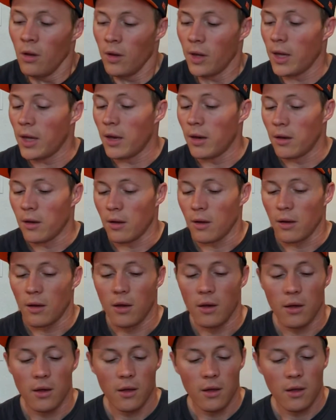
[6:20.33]
And
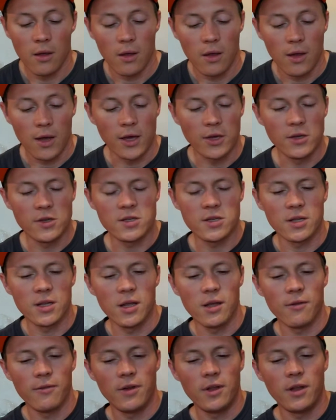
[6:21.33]
I used to
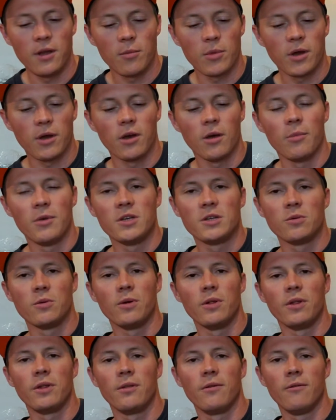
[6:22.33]
love eating my hummus
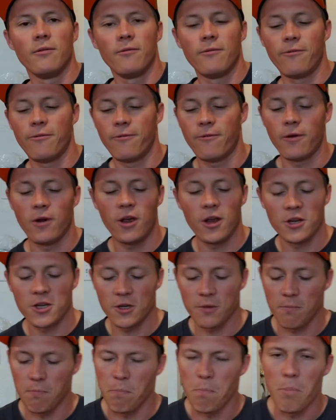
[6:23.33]
with
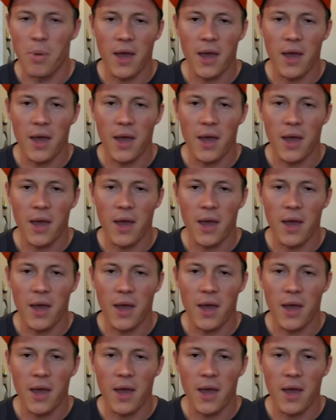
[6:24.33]
fresh